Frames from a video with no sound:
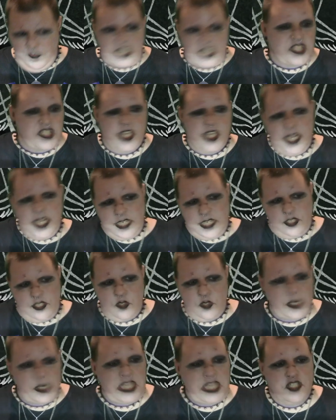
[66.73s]
it to
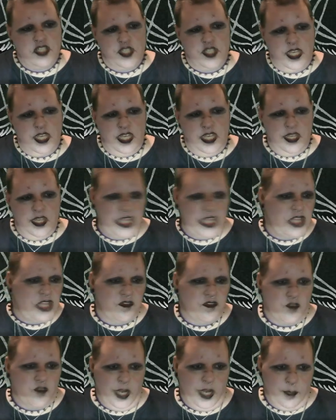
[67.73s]
HD, then the frame
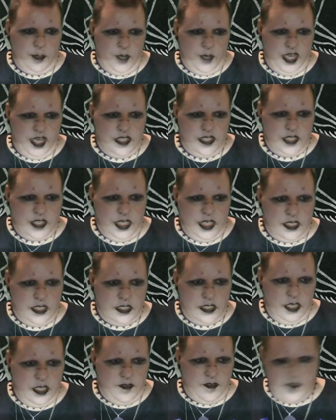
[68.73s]
rate is going to
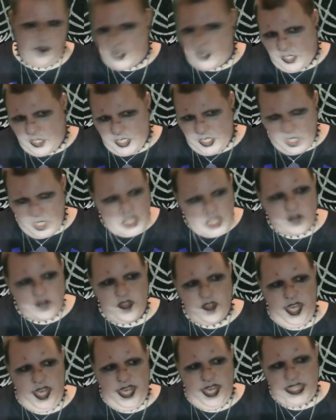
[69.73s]
suffer and all of that.